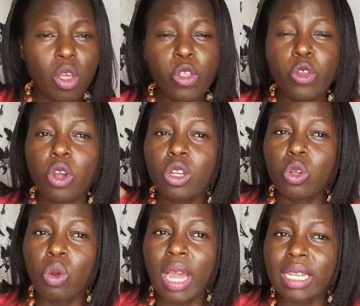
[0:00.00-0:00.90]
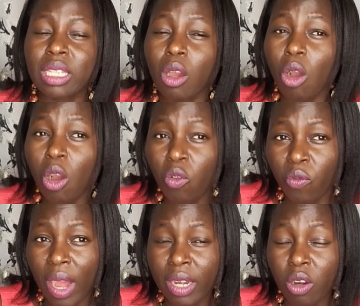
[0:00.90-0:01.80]
You don't look at the
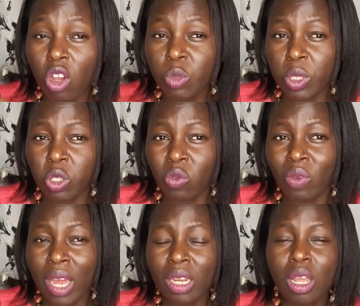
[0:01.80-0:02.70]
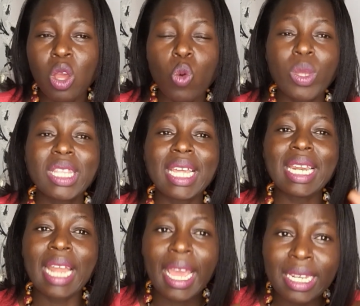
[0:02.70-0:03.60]
OC special fund, with
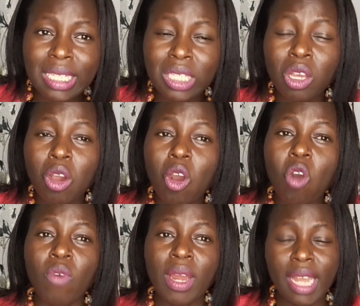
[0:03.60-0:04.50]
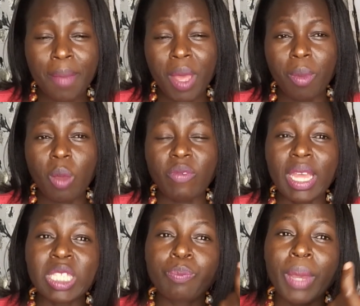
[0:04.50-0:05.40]
the lens of an MMF,
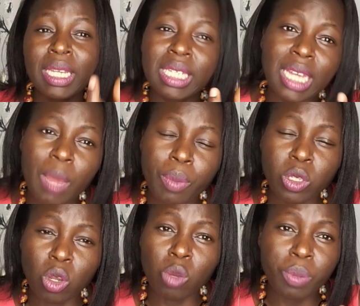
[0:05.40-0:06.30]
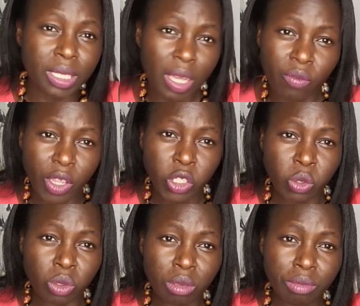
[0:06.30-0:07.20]
expecting capital
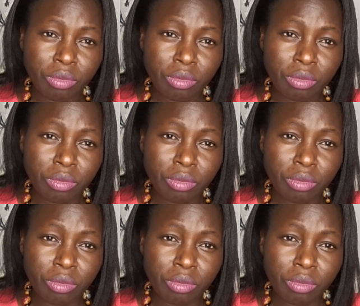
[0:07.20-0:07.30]
preservation.